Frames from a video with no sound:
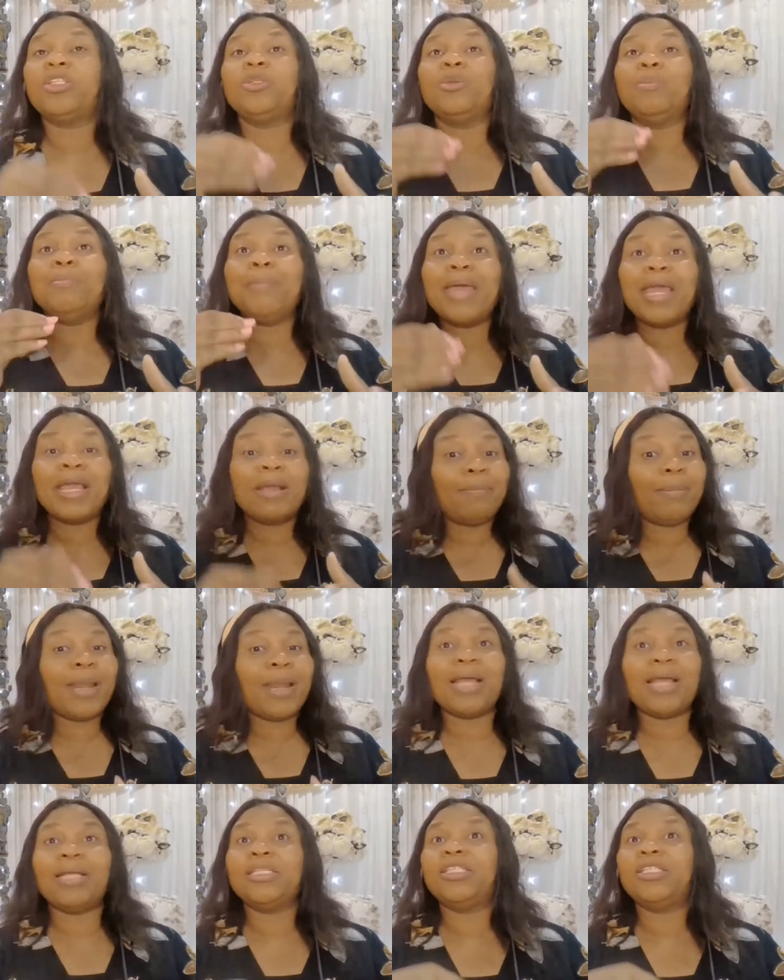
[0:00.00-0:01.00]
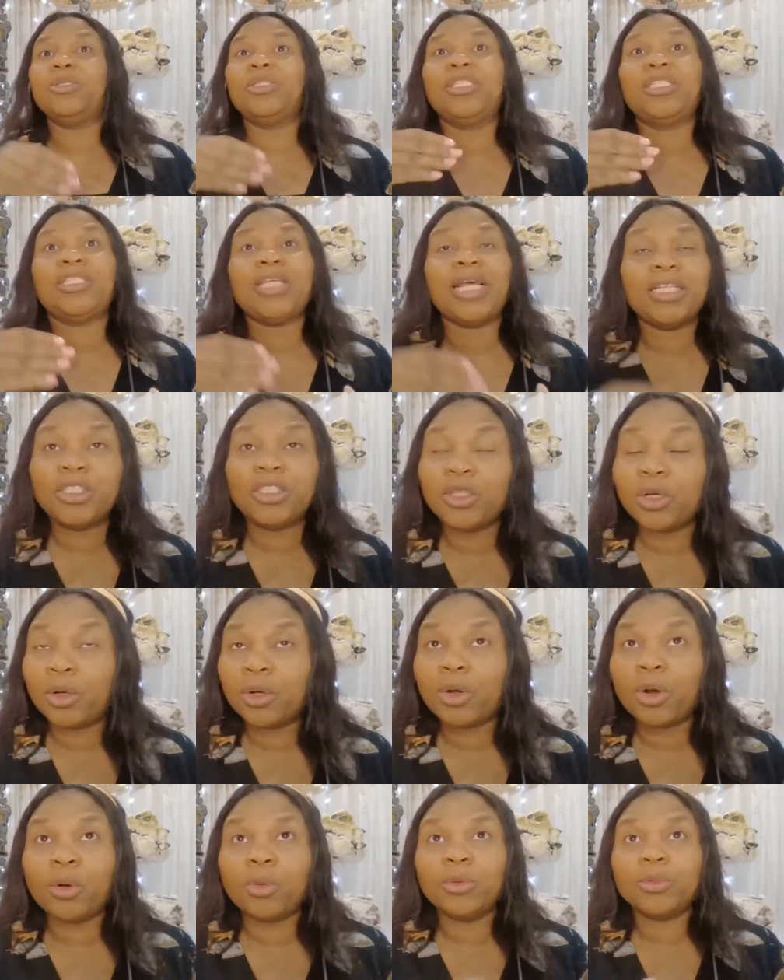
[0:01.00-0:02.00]
you make plans, you set your
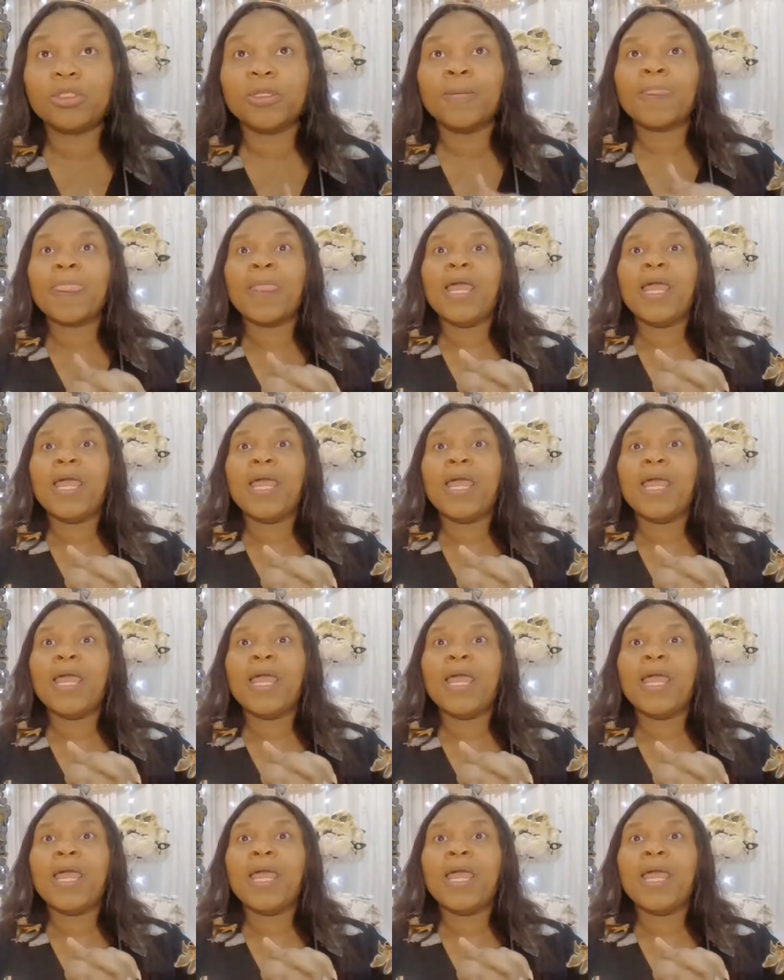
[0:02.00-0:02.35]
goals,